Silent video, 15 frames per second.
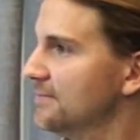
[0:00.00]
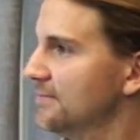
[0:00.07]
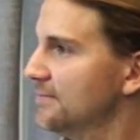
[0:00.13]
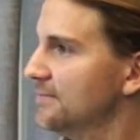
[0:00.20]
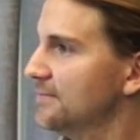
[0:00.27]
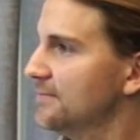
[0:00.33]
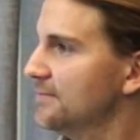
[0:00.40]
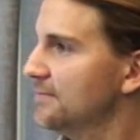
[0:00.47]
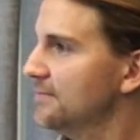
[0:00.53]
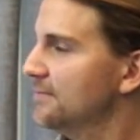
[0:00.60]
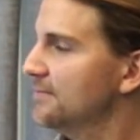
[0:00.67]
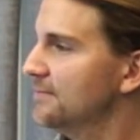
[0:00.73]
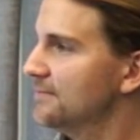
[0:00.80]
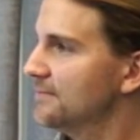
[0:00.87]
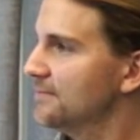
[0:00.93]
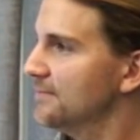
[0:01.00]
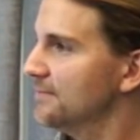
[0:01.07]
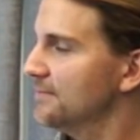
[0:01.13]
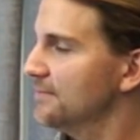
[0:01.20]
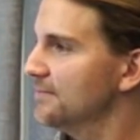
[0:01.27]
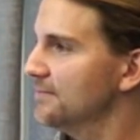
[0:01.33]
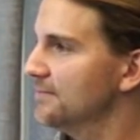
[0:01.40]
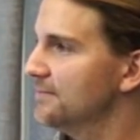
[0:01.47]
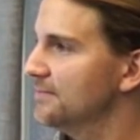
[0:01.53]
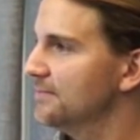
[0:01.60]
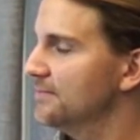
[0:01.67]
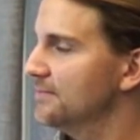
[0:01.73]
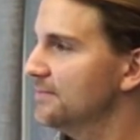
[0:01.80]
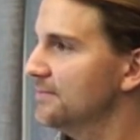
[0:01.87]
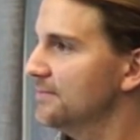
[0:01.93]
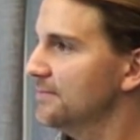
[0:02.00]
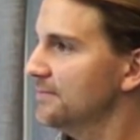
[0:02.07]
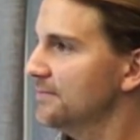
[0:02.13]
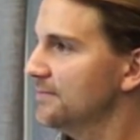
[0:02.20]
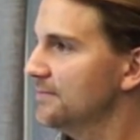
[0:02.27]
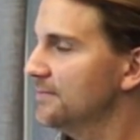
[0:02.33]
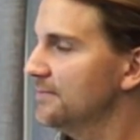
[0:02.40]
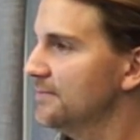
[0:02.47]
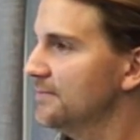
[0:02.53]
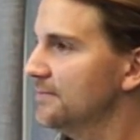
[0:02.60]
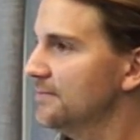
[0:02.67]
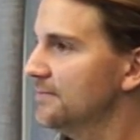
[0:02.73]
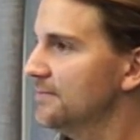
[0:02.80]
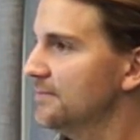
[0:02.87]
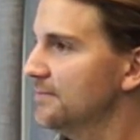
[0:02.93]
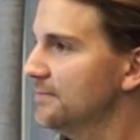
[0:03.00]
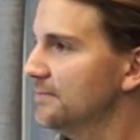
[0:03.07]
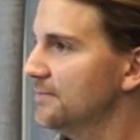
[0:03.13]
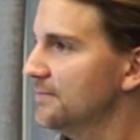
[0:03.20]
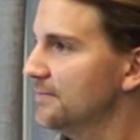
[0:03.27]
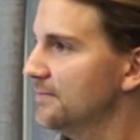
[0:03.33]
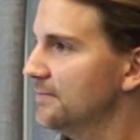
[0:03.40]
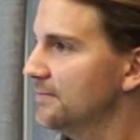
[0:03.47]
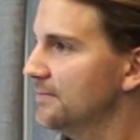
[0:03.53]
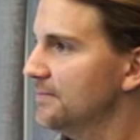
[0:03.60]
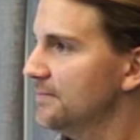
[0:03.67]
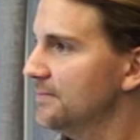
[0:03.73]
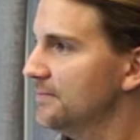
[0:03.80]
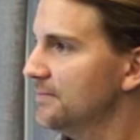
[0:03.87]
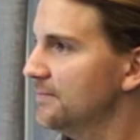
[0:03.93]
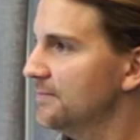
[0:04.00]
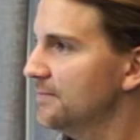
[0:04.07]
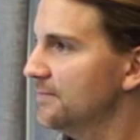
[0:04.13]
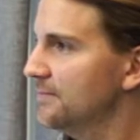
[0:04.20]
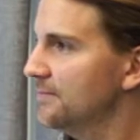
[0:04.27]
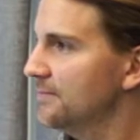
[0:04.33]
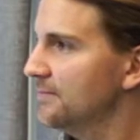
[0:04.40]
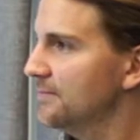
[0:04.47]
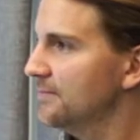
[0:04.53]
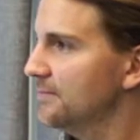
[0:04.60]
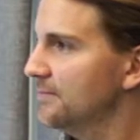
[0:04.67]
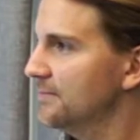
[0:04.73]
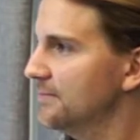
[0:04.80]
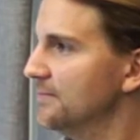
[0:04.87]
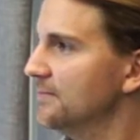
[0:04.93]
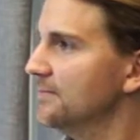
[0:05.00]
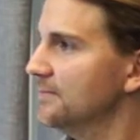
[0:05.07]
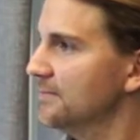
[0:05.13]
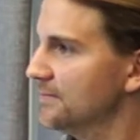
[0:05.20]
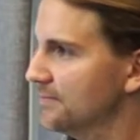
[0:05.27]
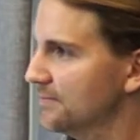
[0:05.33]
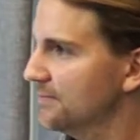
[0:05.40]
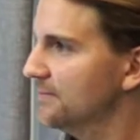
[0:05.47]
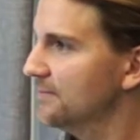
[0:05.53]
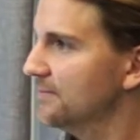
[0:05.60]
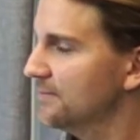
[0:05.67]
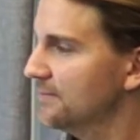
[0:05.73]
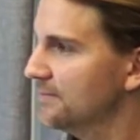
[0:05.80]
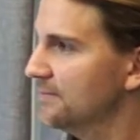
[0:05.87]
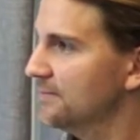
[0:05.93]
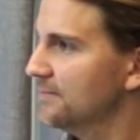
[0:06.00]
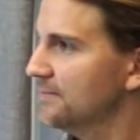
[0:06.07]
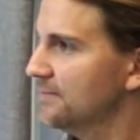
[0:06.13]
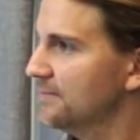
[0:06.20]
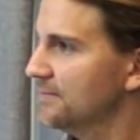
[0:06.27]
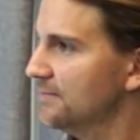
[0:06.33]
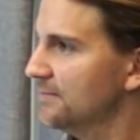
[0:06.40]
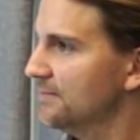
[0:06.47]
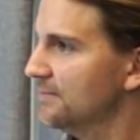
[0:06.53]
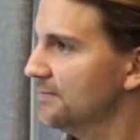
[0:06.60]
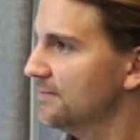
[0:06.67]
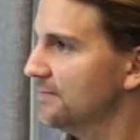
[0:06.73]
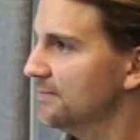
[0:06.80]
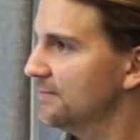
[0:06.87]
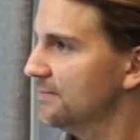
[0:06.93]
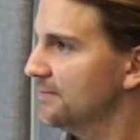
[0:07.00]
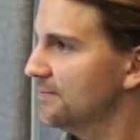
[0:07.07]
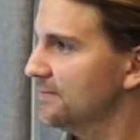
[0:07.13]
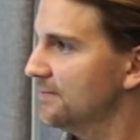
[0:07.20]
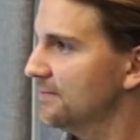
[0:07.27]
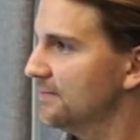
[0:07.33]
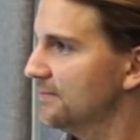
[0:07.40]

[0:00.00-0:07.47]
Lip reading: [no speech]